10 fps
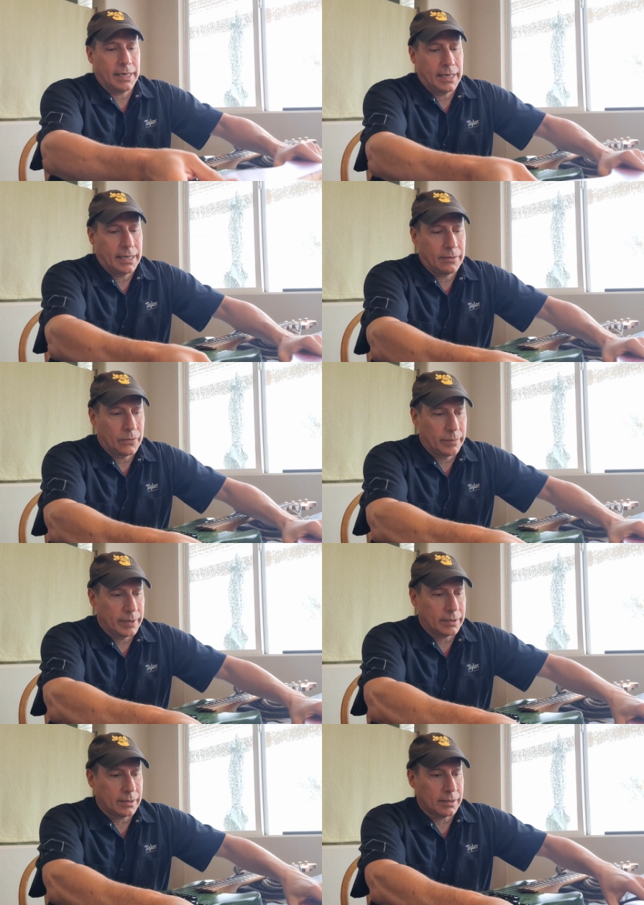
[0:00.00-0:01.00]
And
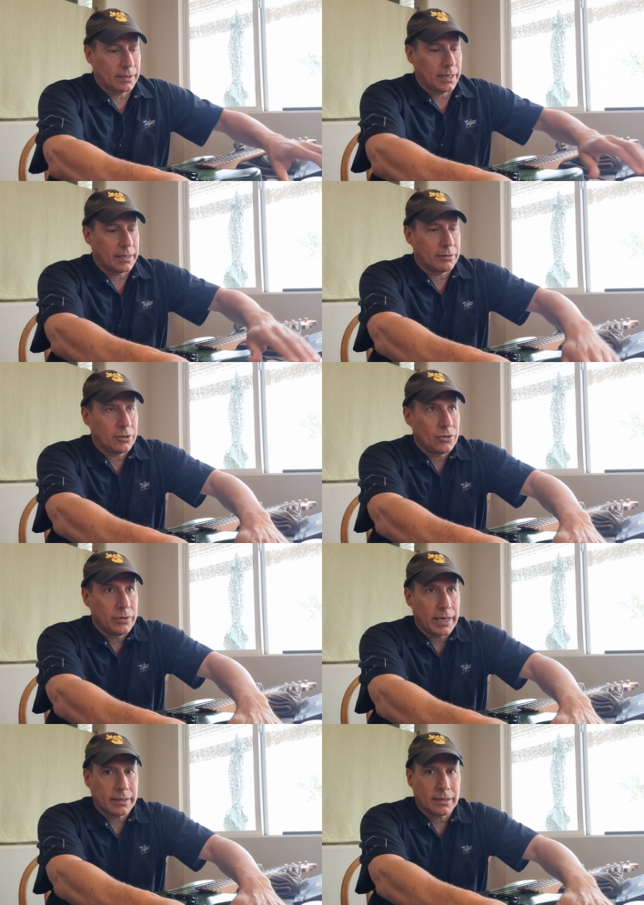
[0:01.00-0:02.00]
Warmoth's got 2
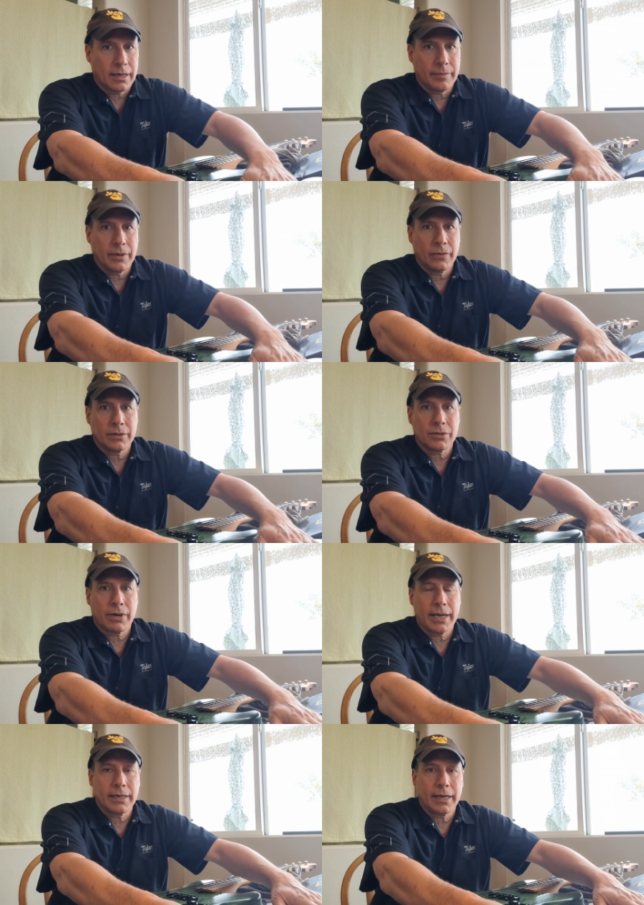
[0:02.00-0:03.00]
necks coming, one
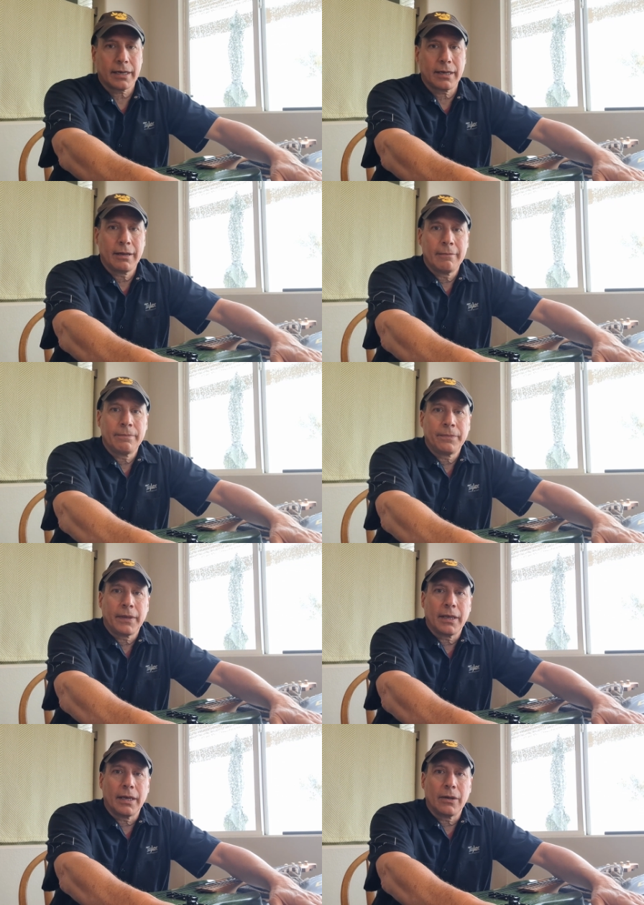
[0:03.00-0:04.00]
Strat neck
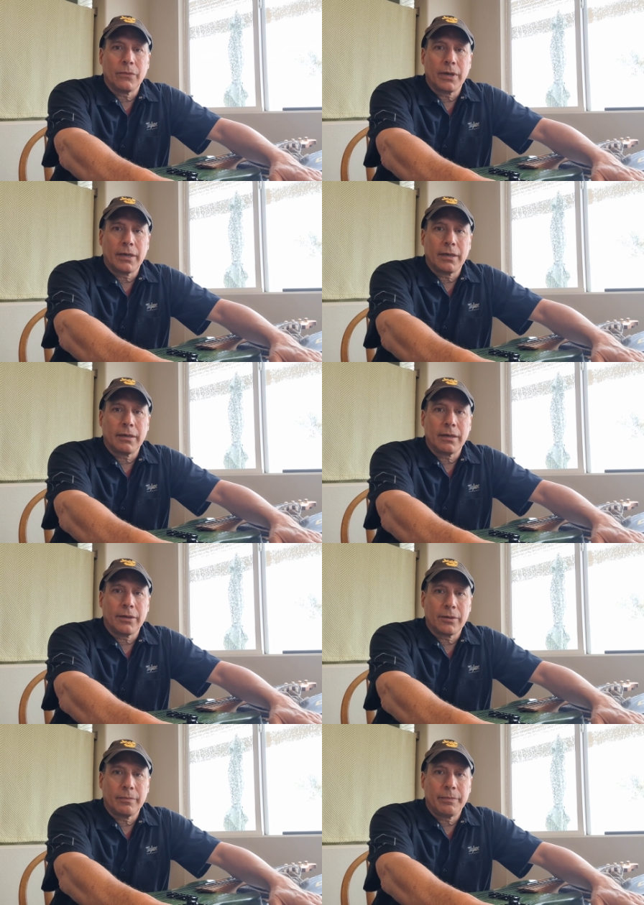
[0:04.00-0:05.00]
and one
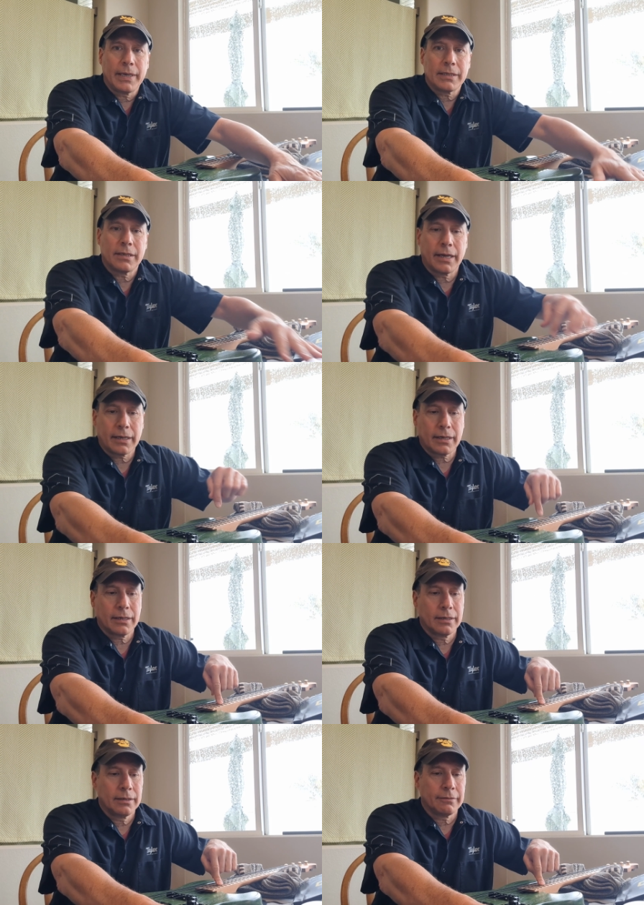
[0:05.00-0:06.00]
other bass neck
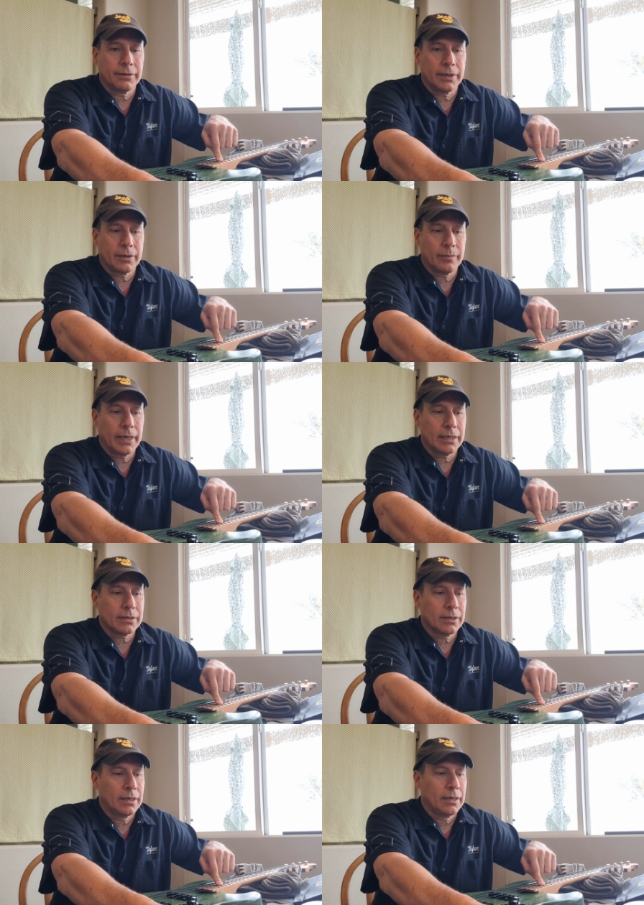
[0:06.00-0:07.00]
for the other bass.